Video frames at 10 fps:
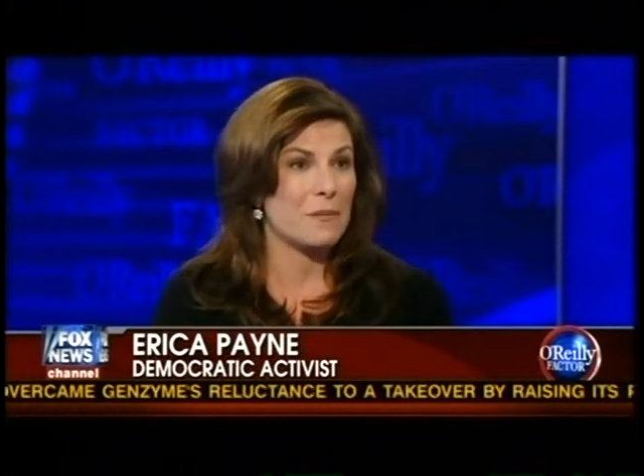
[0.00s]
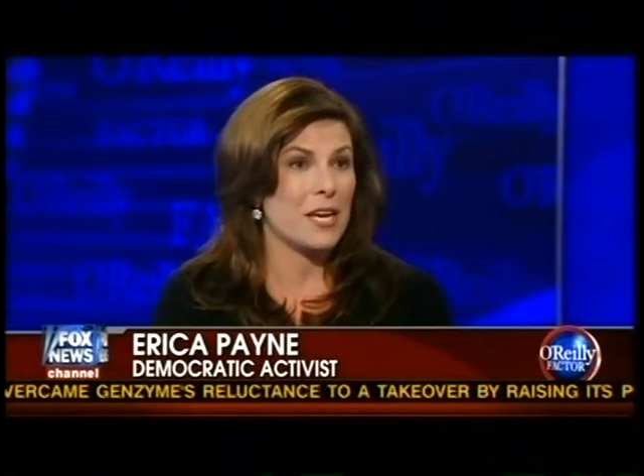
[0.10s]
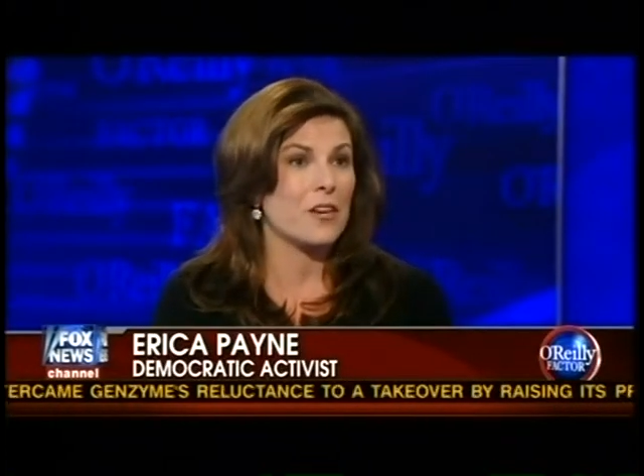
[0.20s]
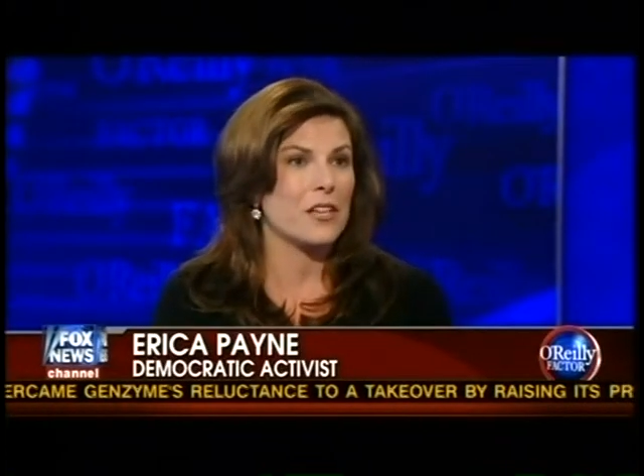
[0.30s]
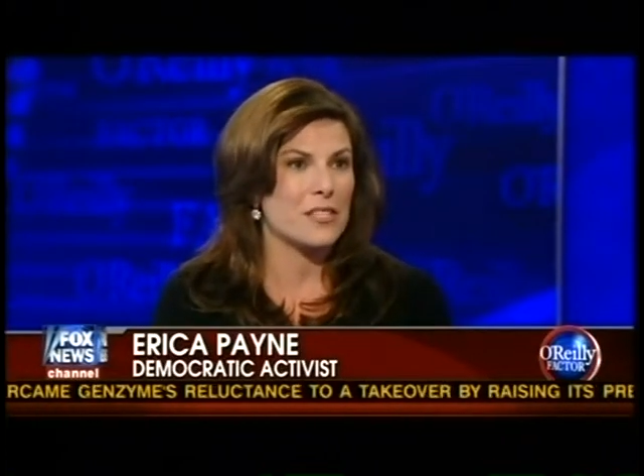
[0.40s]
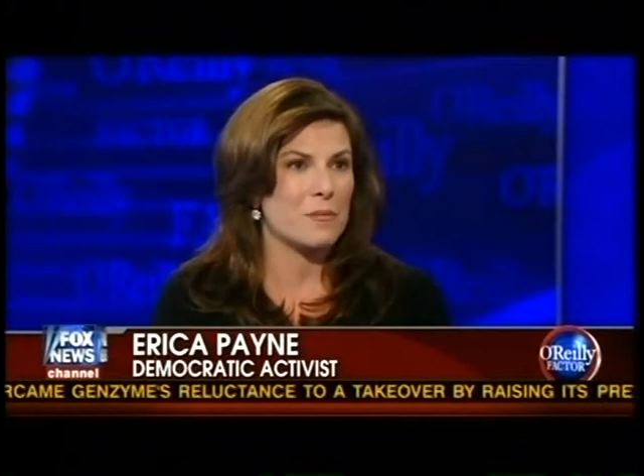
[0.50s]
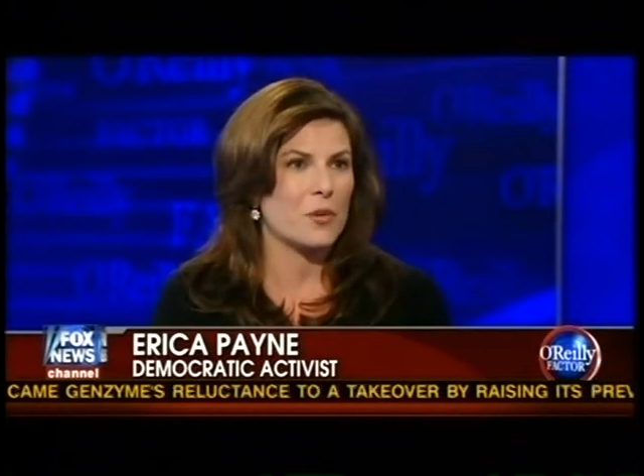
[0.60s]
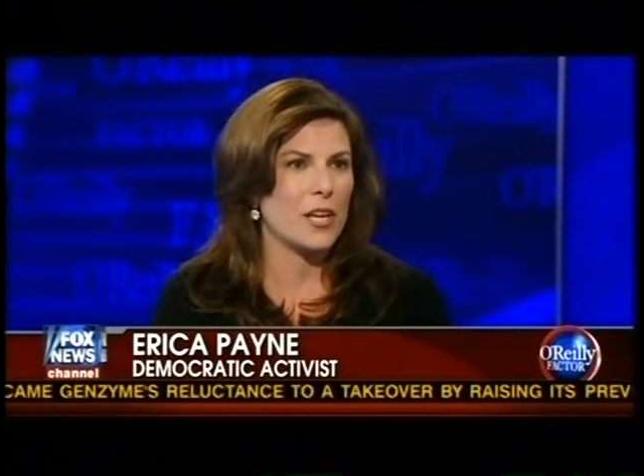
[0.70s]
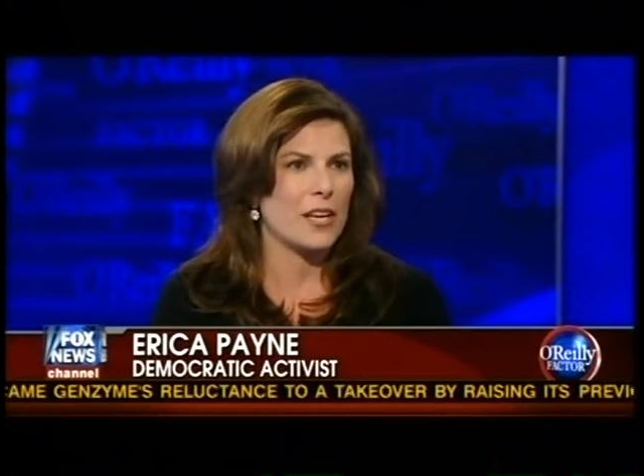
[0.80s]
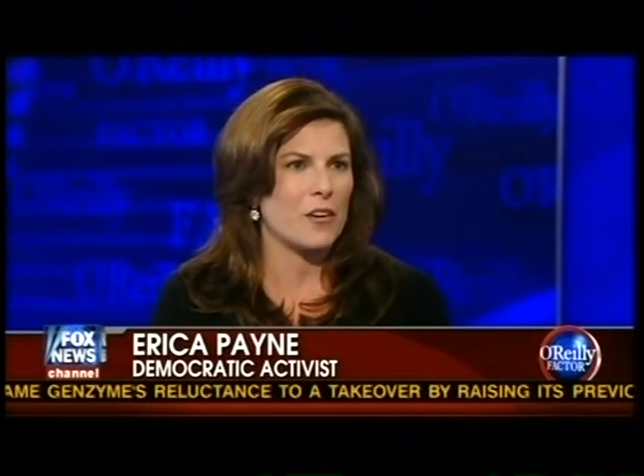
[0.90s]
I'm carrying
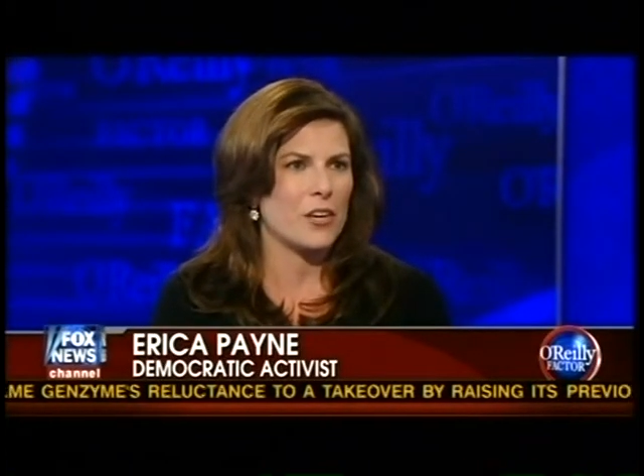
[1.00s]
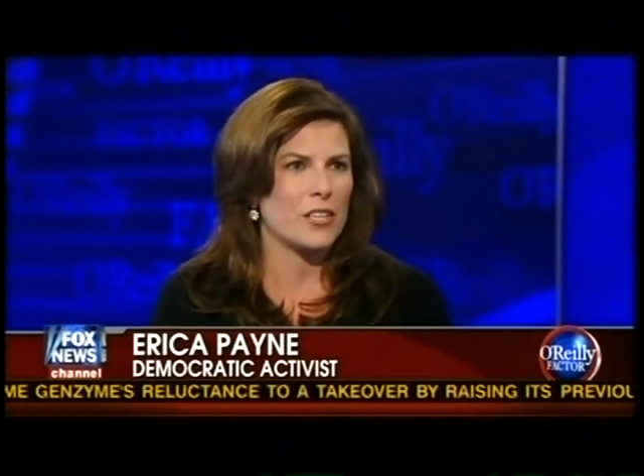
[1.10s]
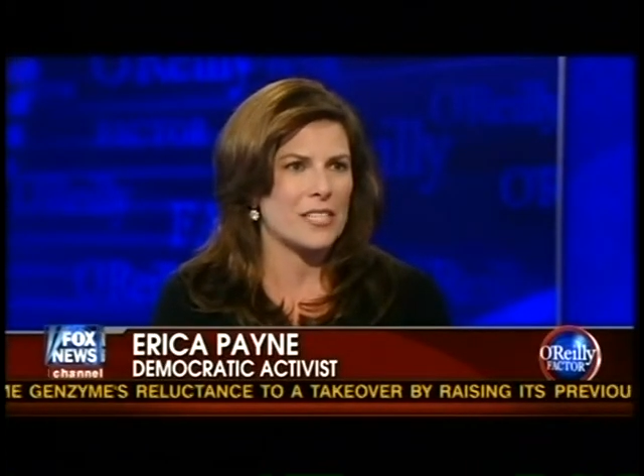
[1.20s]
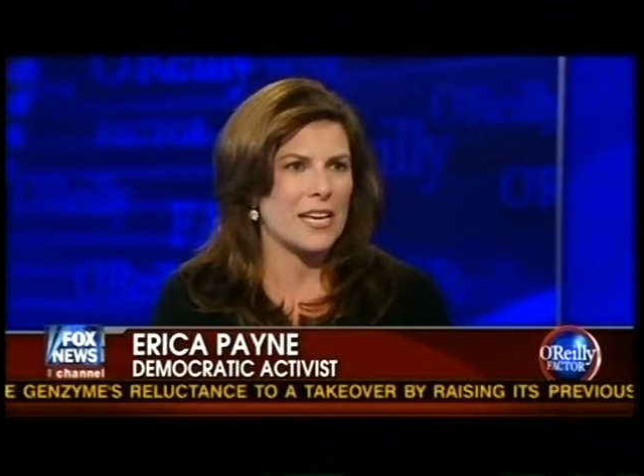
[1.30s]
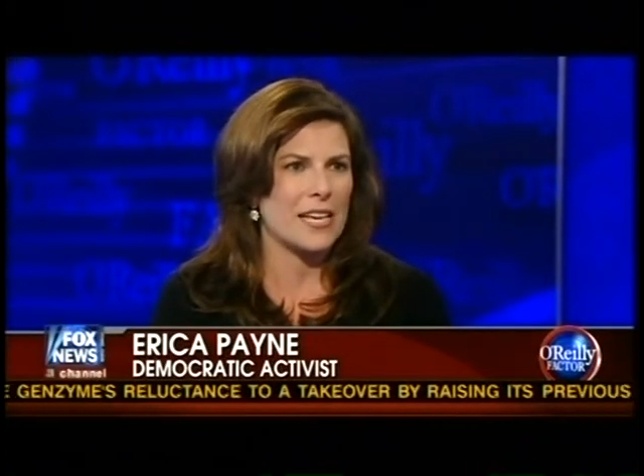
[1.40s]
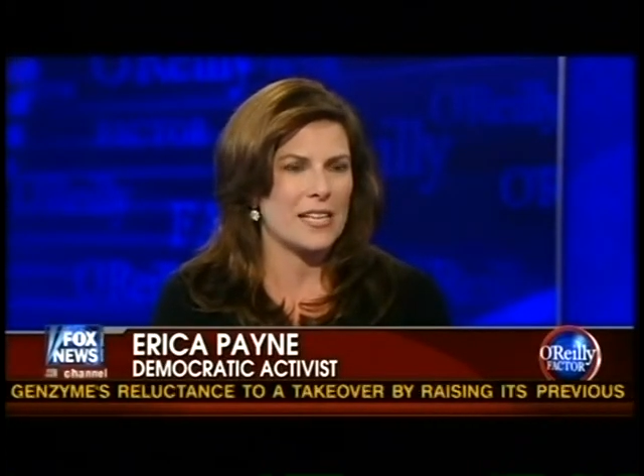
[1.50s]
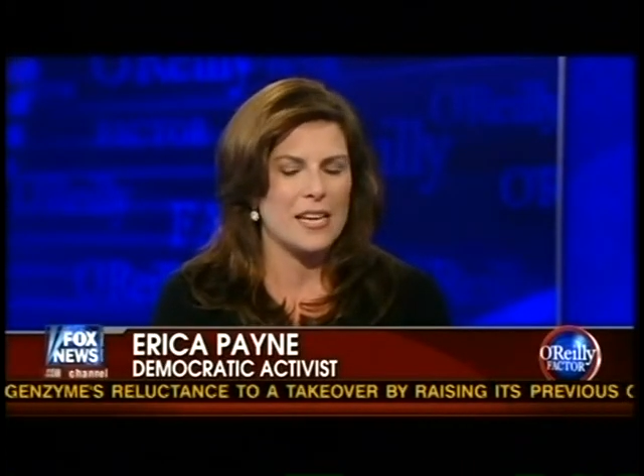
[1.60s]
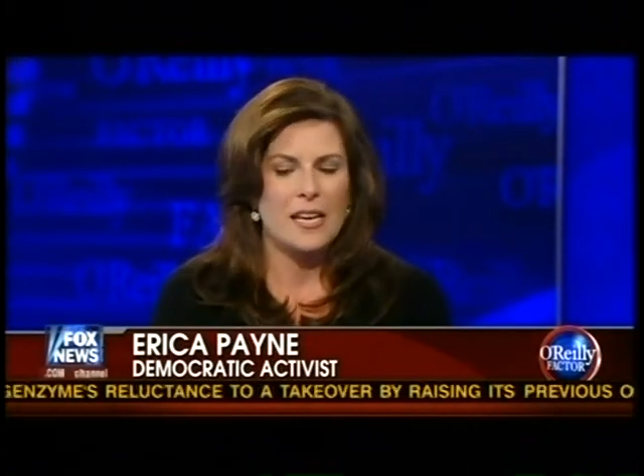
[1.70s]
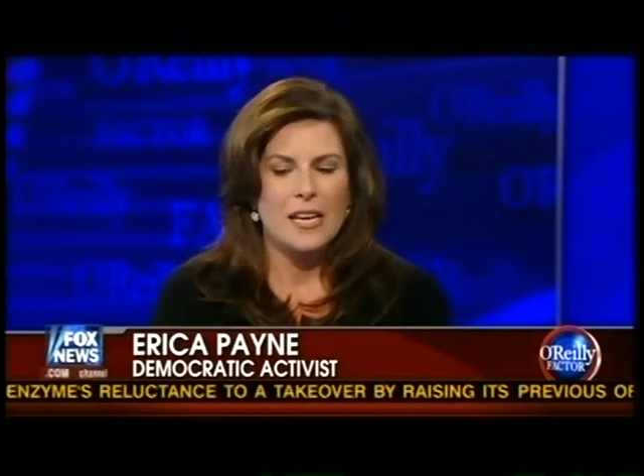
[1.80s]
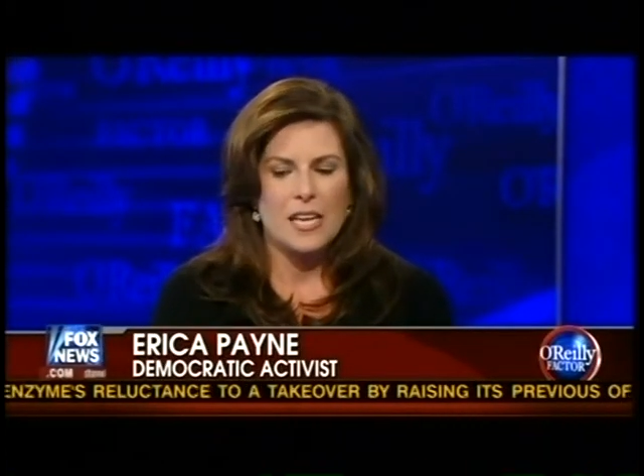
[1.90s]
some credit card debt,